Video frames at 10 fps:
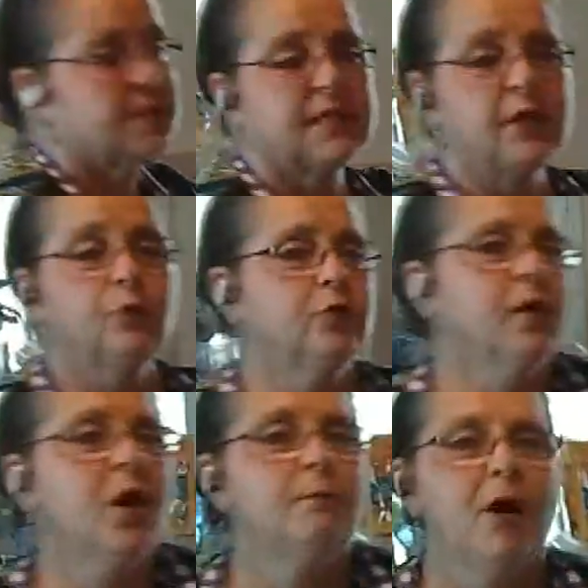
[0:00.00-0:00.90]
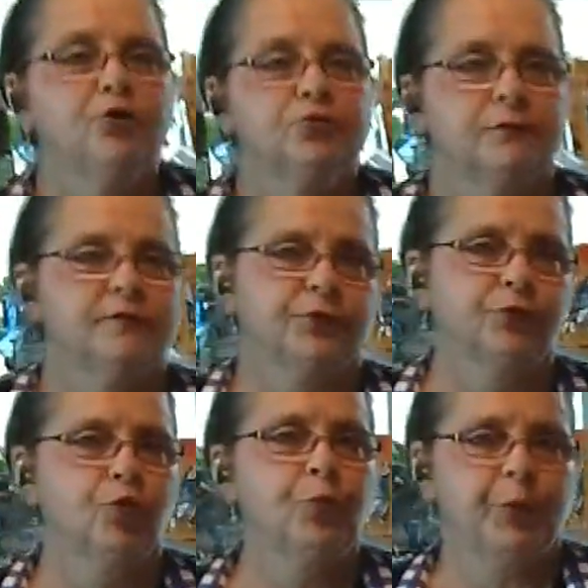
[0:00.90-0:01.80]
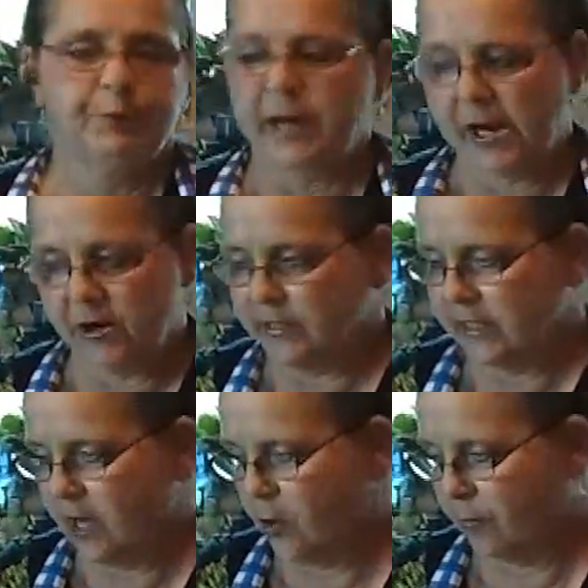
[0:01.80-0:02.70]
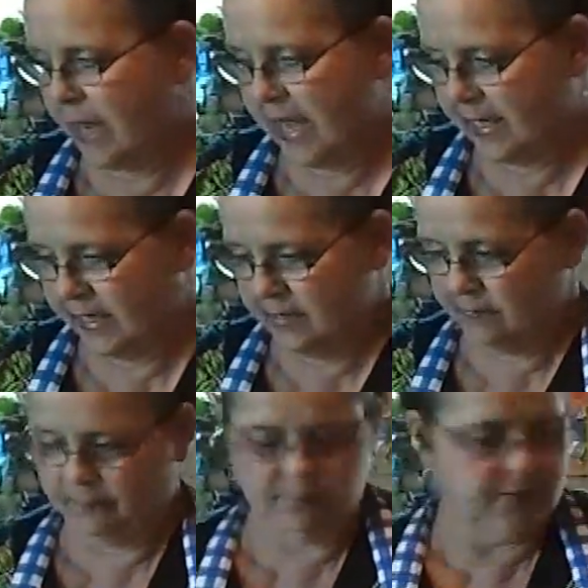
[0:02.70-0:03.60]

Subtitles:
See, we're almost through preparing it already.